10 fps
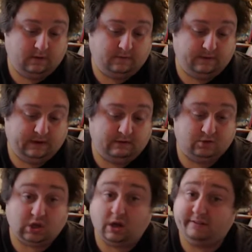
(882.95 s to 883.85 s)
videos
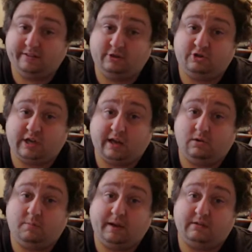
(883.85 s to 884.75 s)
on this channel
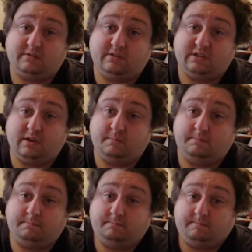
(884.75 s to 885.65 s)
about
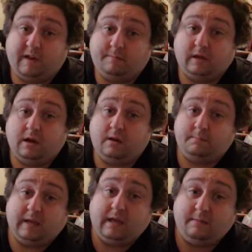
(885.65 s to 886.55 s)
some Famicom
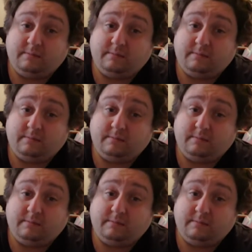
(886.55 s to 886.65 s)
games,